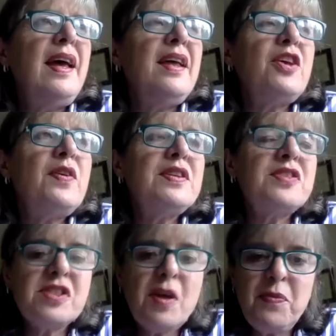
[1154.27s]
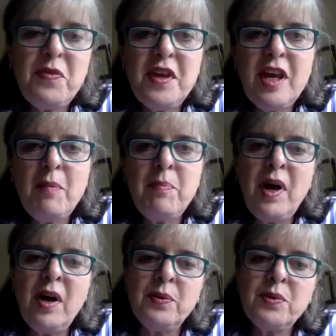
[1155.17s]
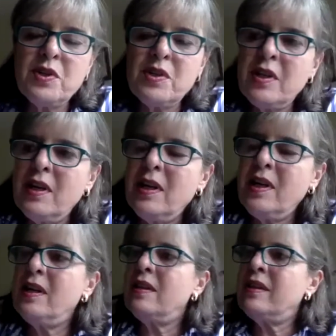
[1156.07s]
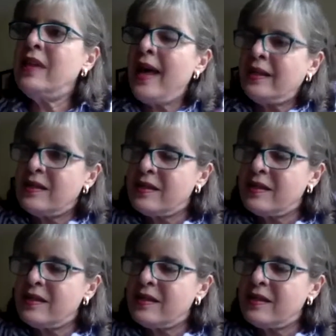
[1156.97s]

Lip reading: There is something about that